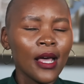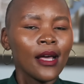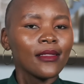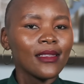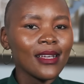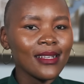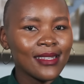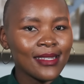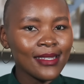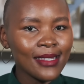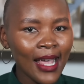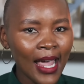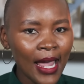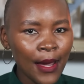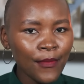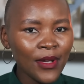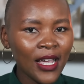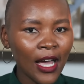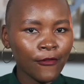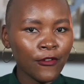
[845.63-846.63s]
The
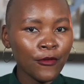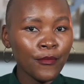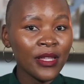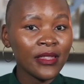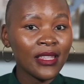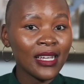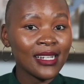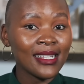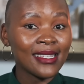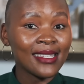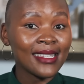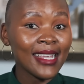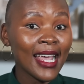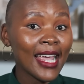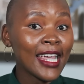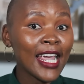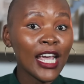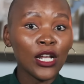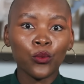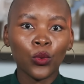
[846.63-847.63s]
same government that is
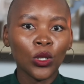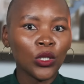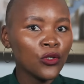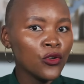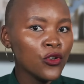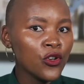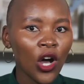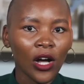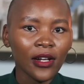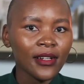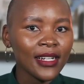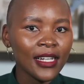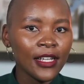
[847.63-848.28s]
saying it will not